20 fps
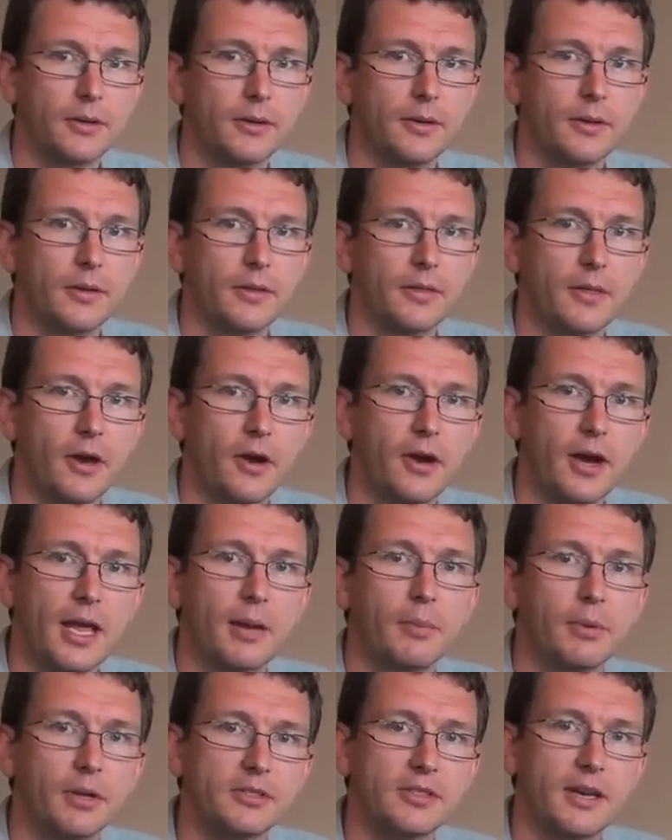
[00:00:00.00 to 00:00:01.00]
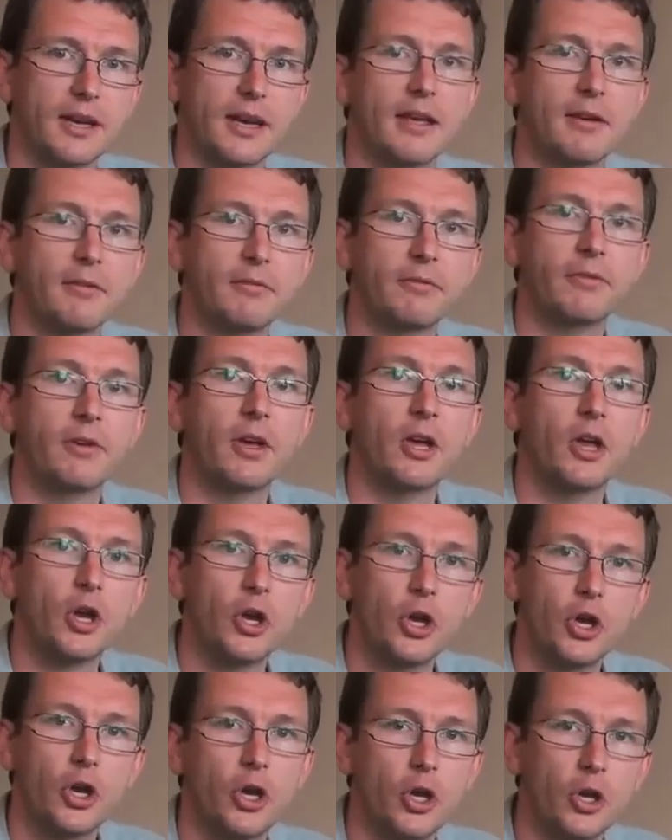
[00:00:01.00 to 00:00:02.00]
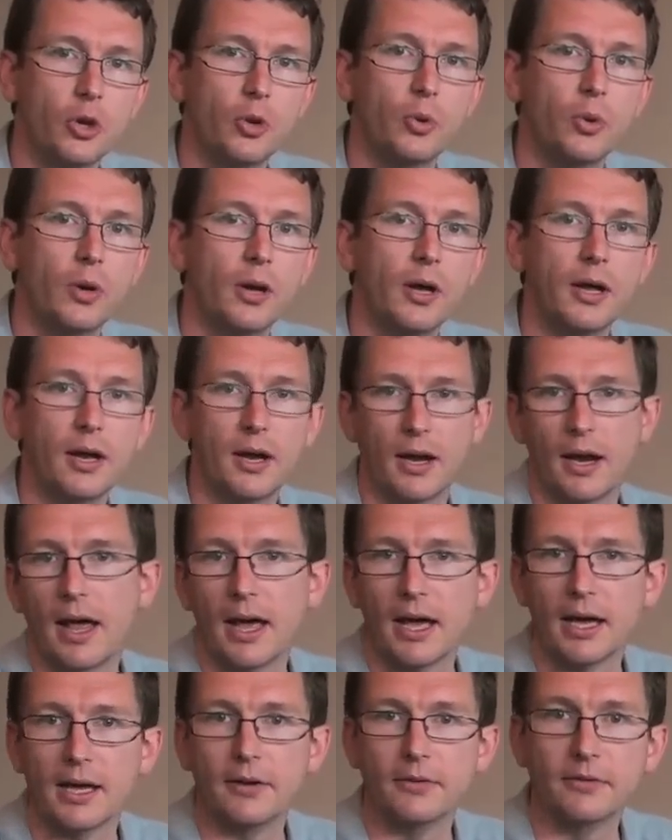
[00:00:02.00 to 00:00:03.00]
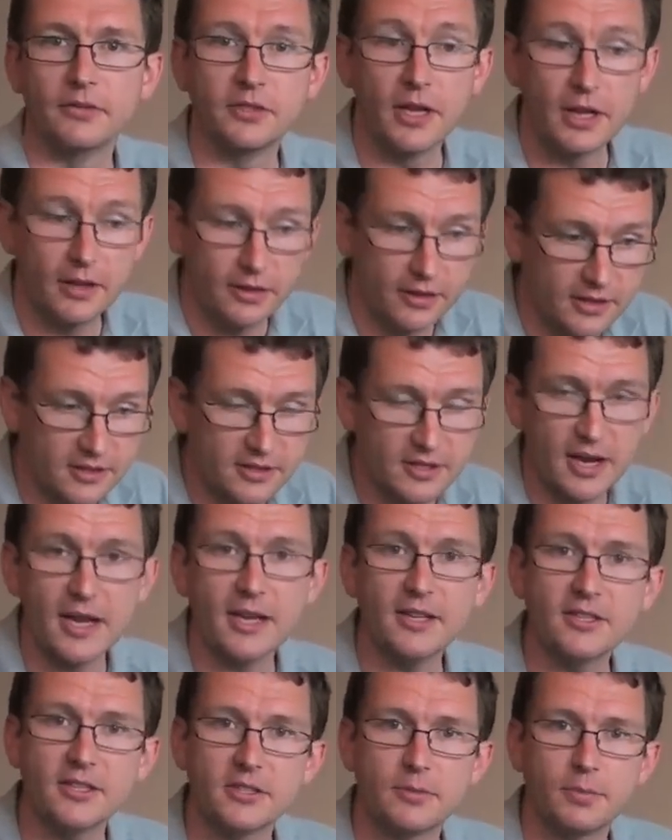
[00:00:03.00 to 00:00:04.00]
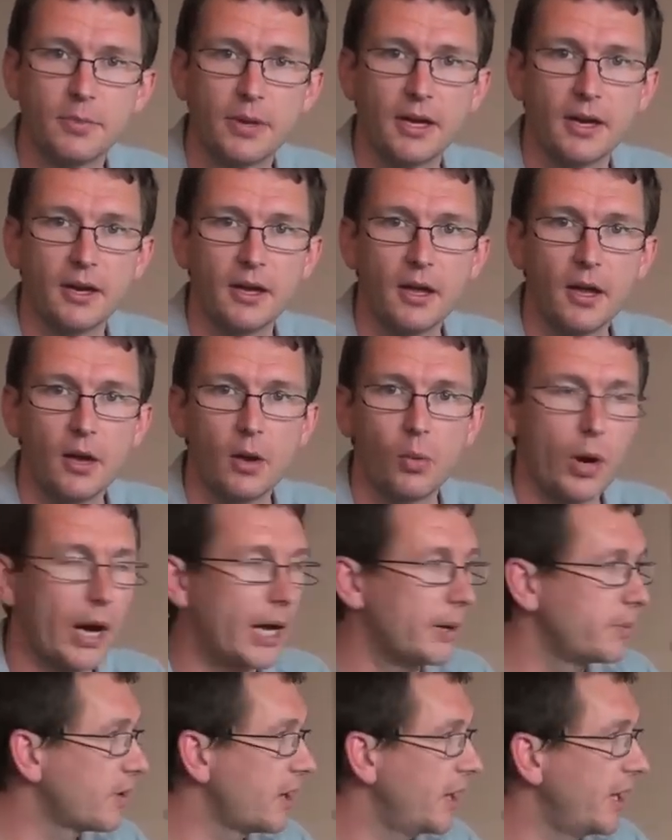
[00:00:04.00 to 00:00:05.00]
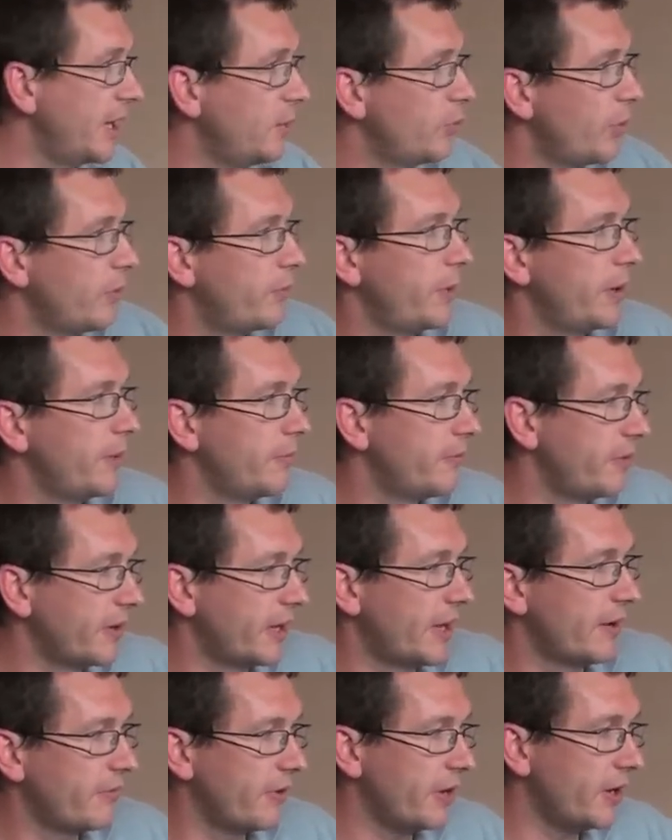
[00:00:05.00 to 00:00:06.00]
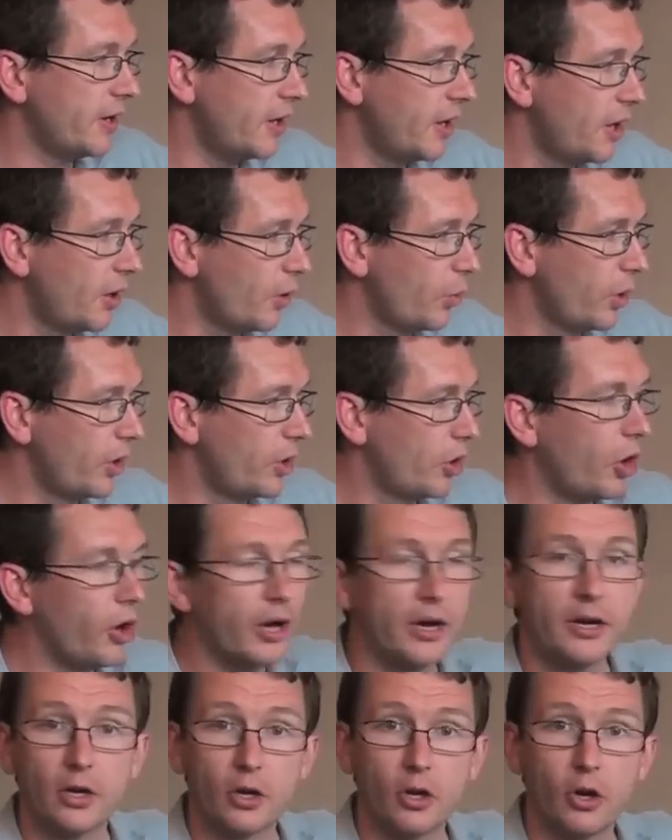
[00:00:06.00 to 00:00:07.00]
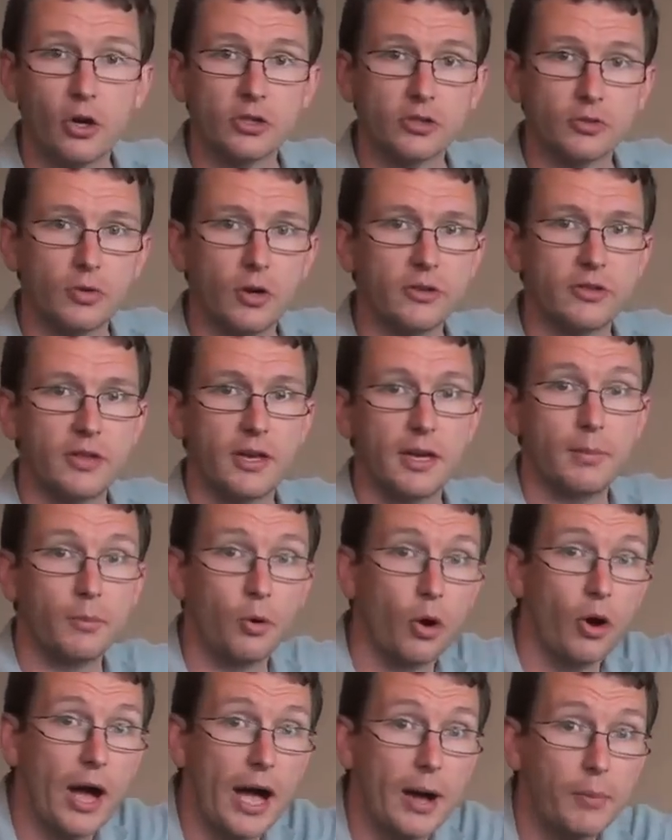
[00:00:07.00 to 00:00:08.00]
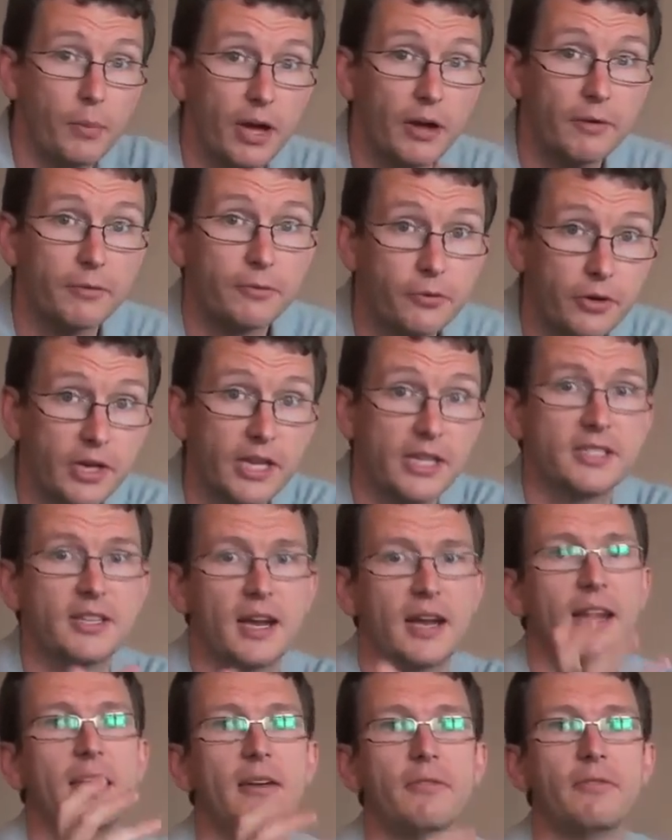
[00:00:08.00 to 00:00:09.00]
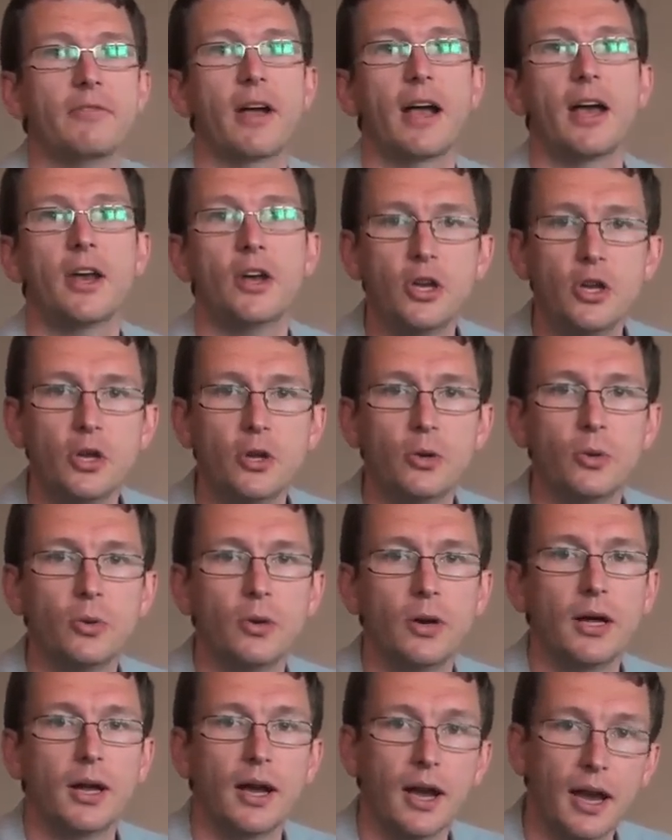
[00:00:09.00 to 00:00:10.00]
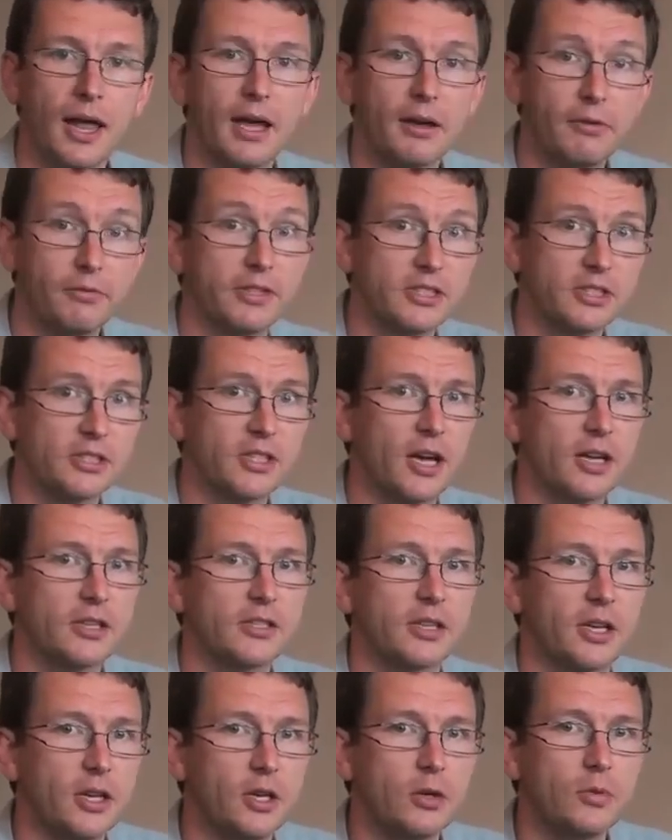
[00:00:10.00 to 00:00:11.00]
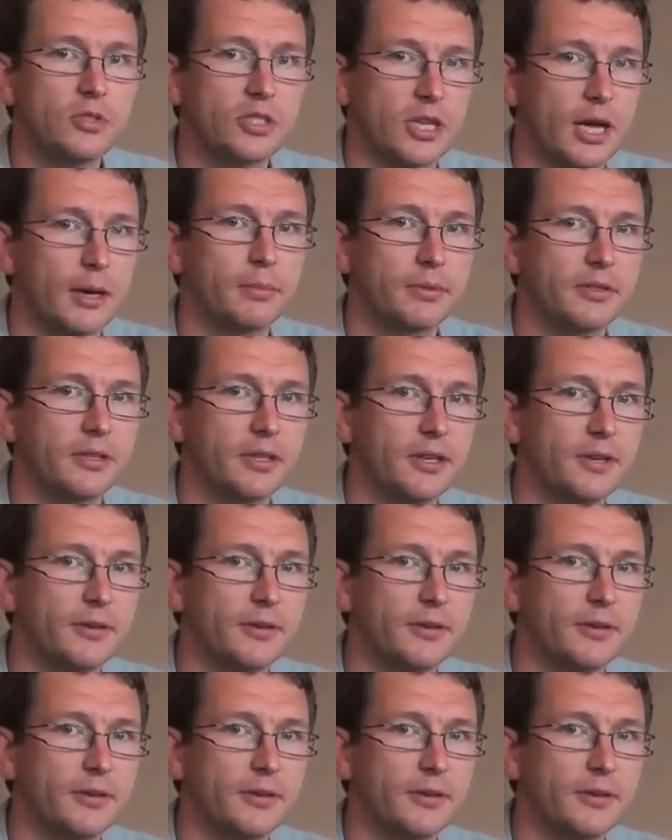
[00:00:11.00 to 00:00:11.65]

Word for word: They're enabled to live new lives. The slate has been wiped clean. We've been forgiven. We're not under God's wrath anymore. And we are free to live a new life. It's starting a new chapter.